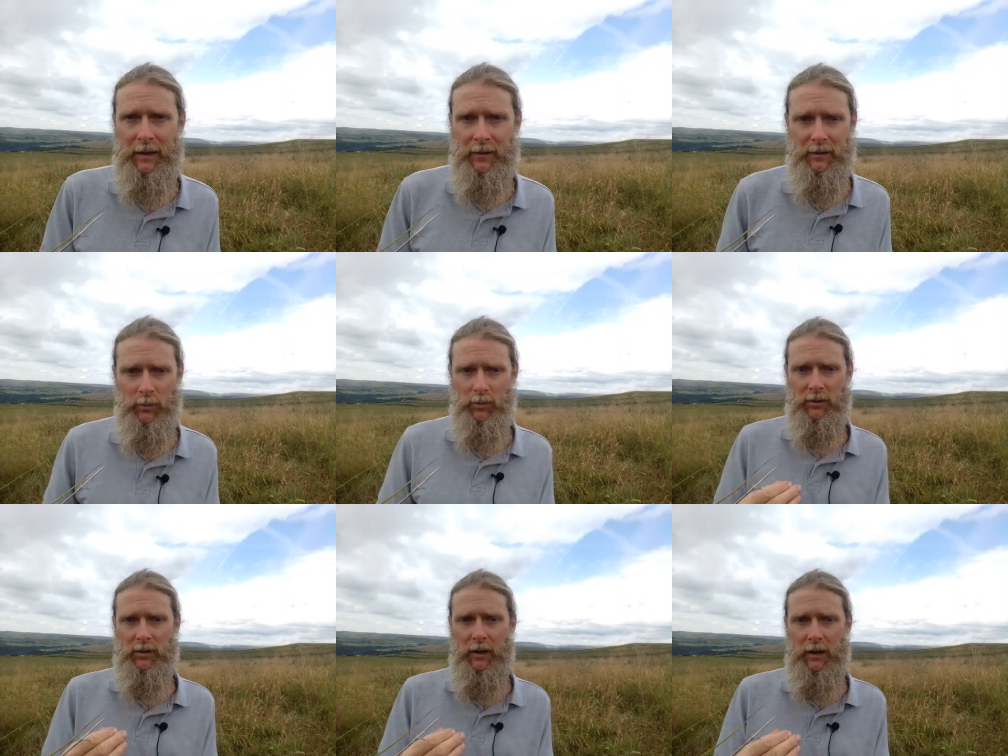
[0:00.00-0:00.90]
Because it was
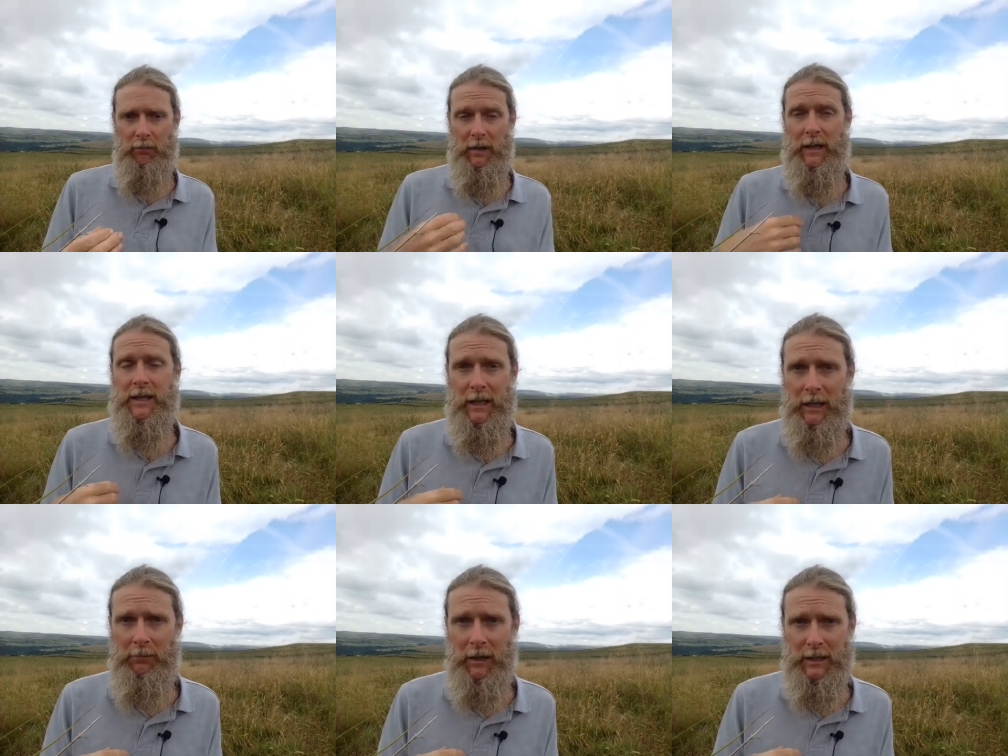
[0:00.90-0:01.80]
me
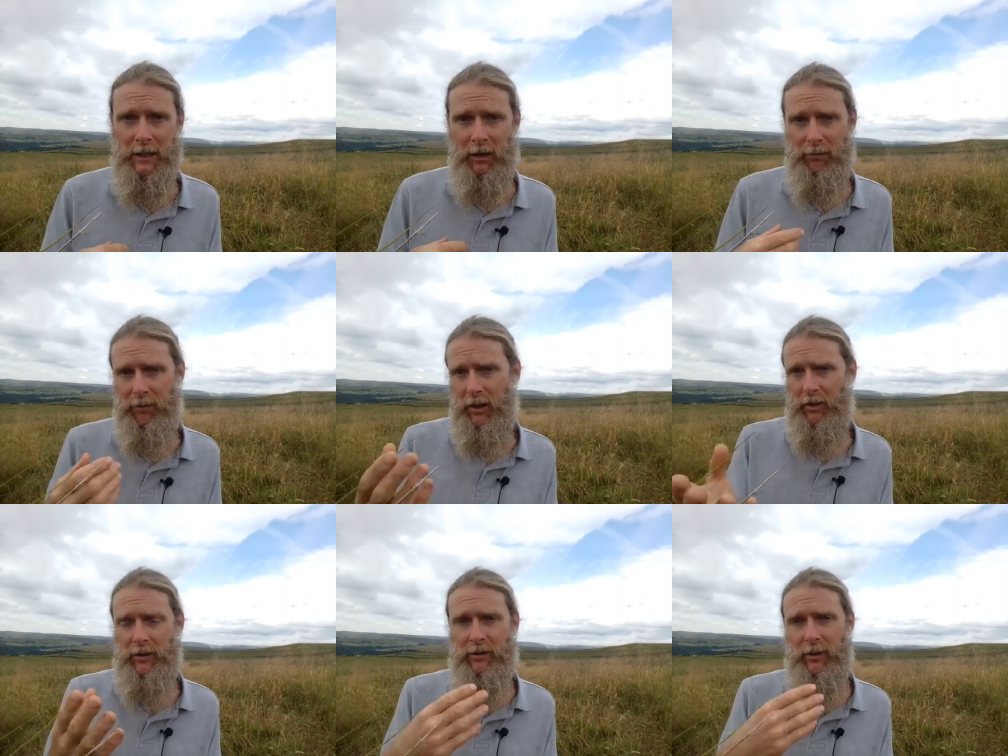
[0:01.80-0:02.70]
seeing myself
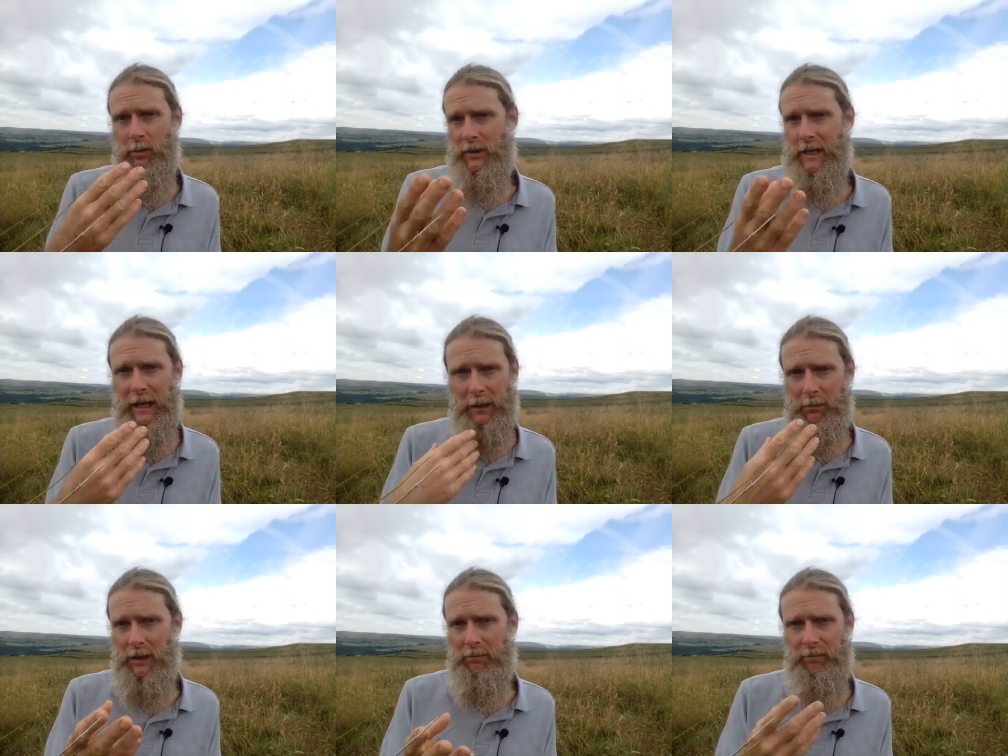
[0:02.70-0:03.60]
rather than someone telling
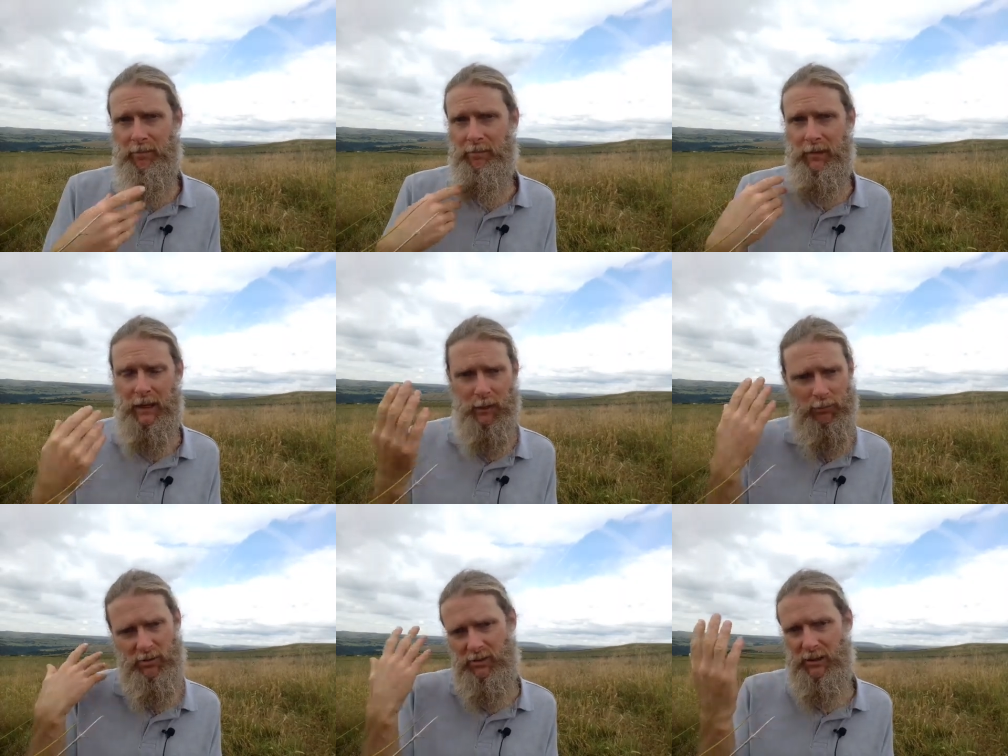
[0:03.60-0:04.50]
me and it
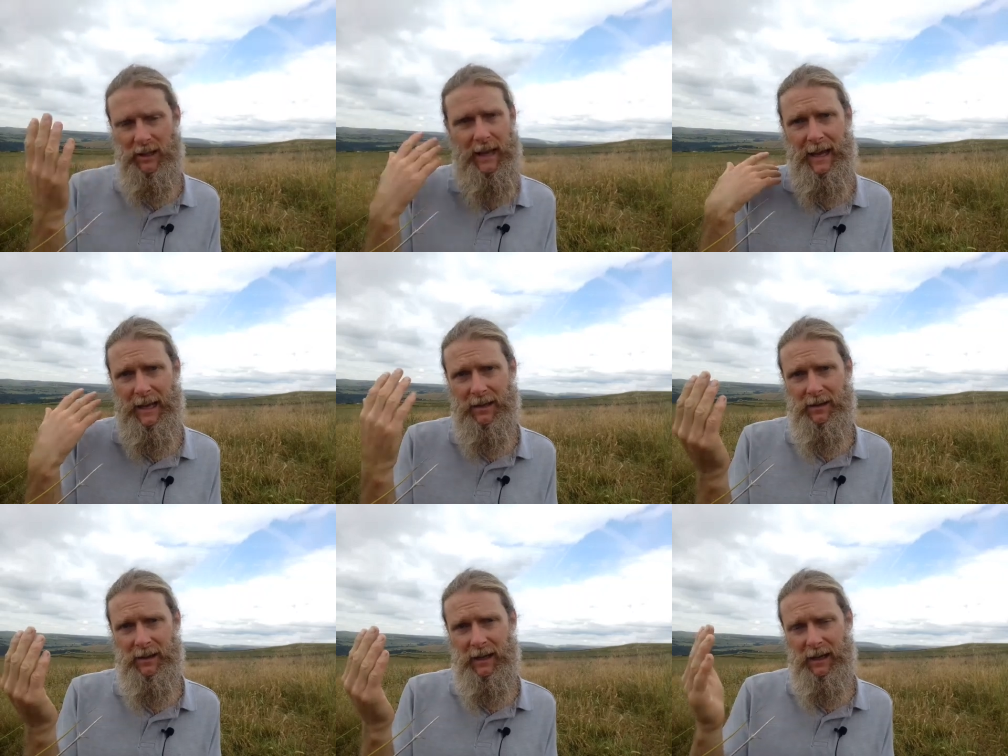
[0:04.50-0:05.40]
was just in the head.
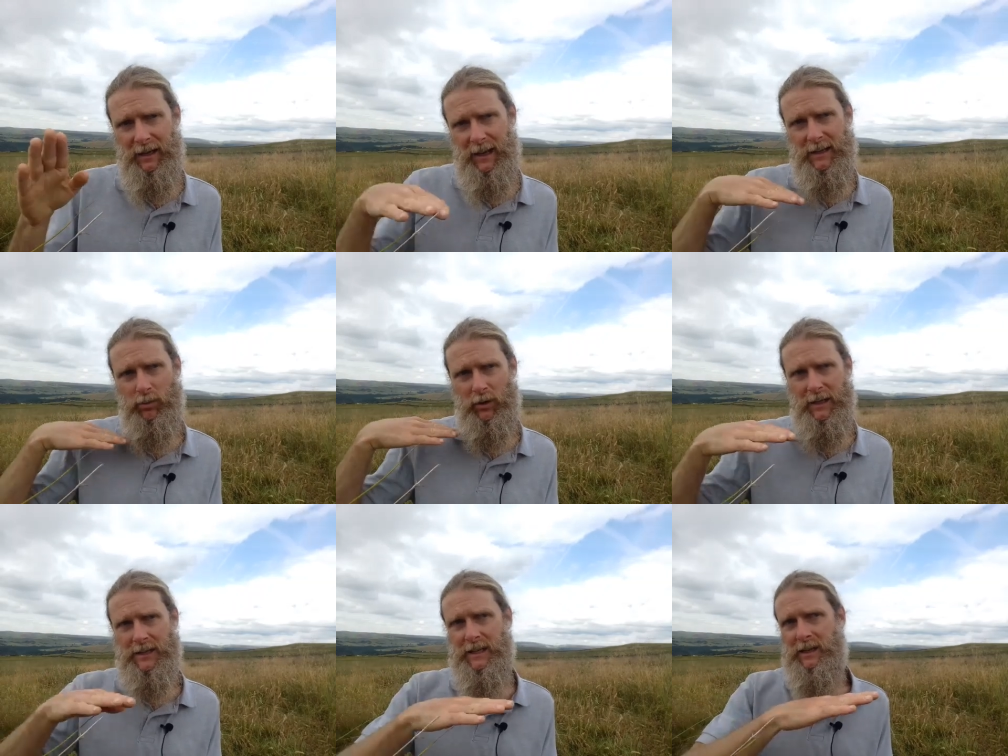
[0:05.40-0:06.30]
And that's what I
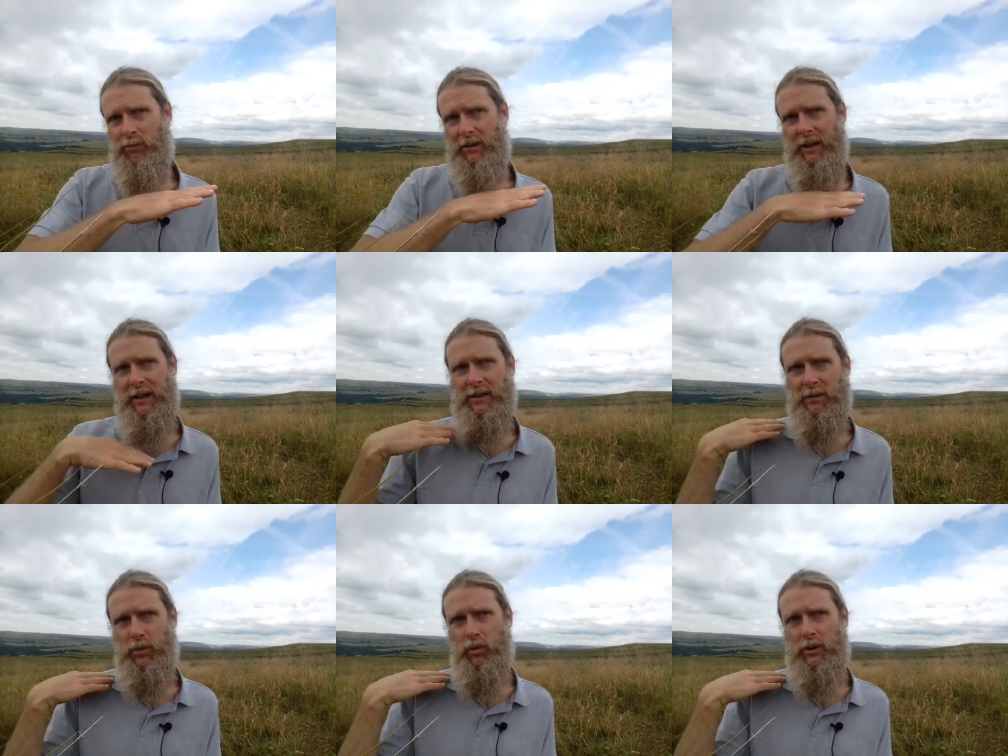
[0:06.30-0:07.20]
see with us as
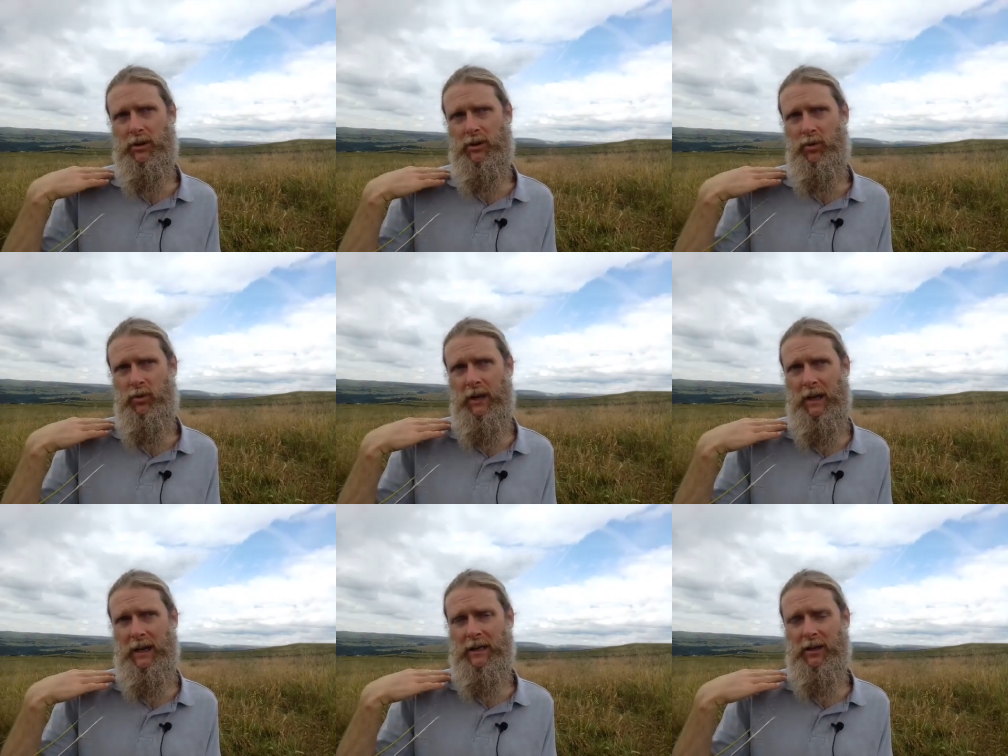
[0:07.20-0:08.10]
boarding school.
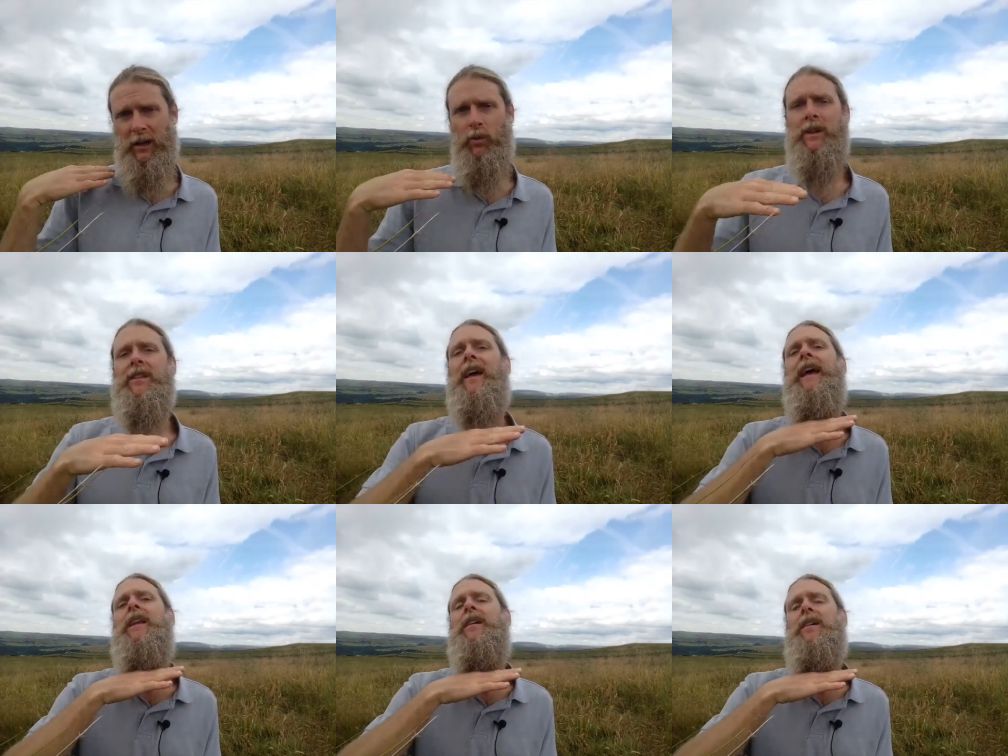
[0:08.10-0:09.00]
It's like we're
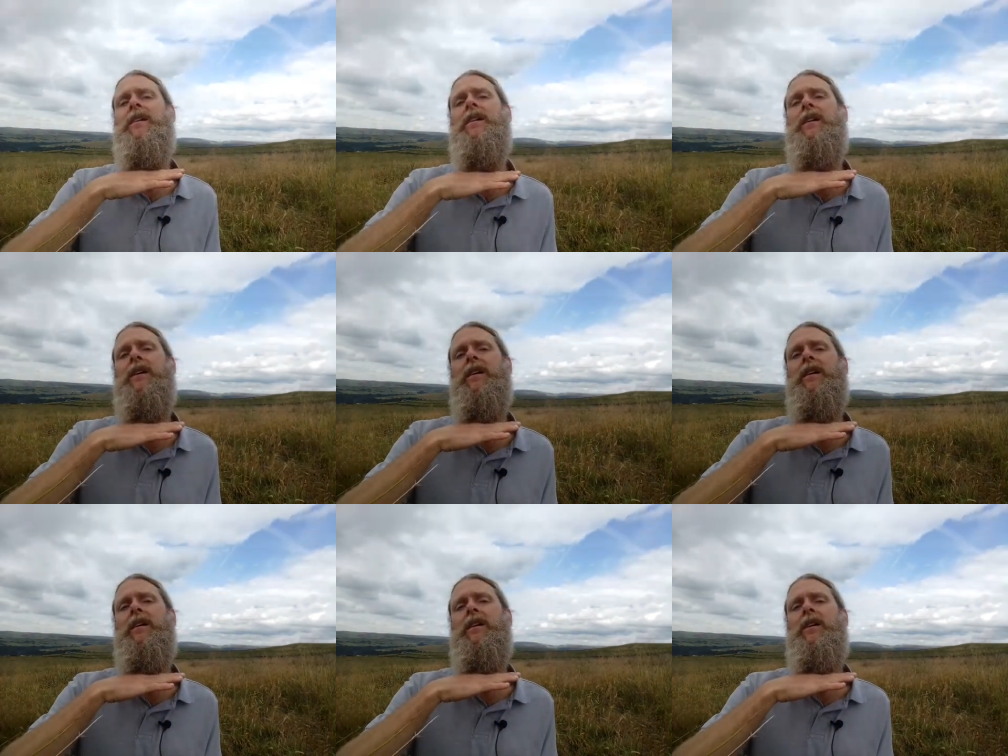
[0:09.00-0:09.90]
dead
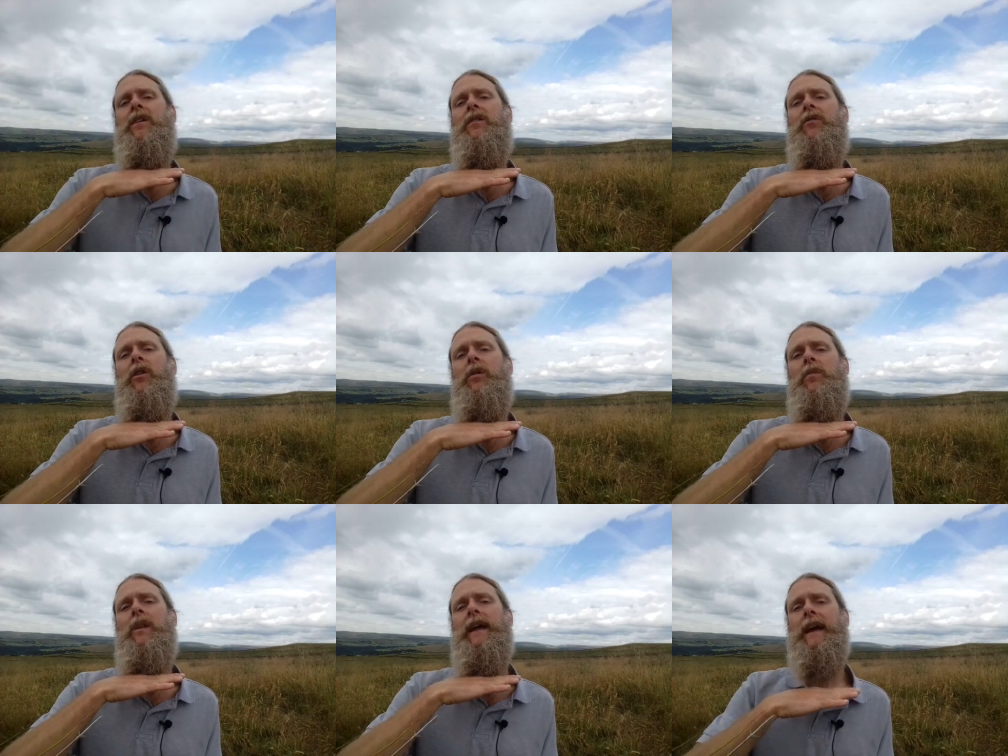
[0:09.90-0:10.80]
from
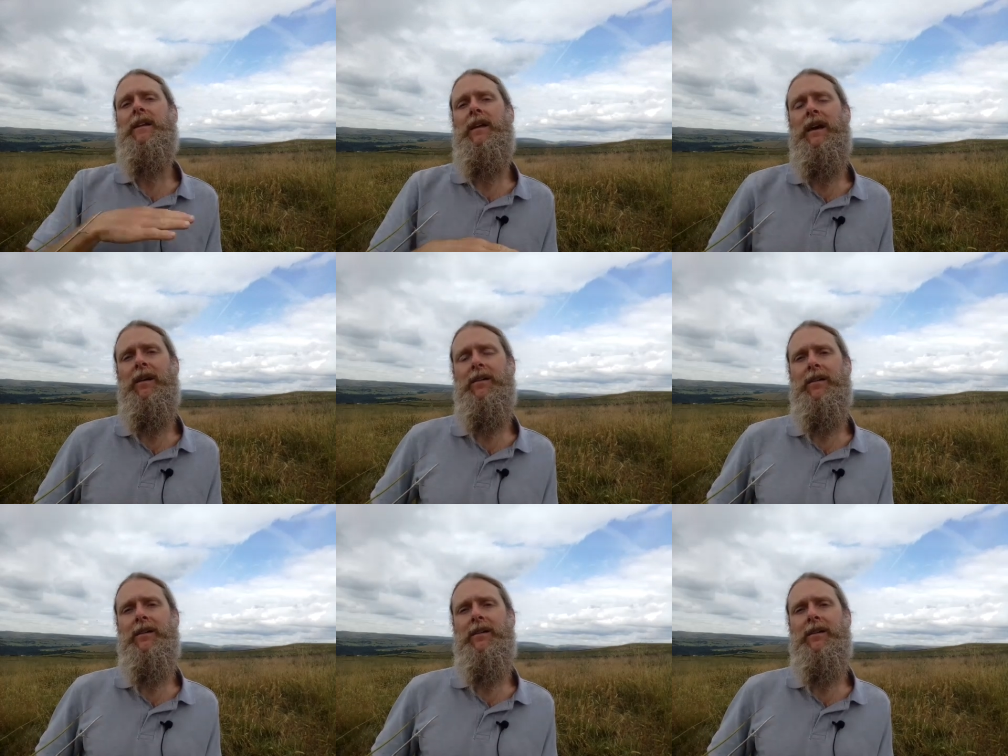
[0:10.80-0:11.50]
the neck down.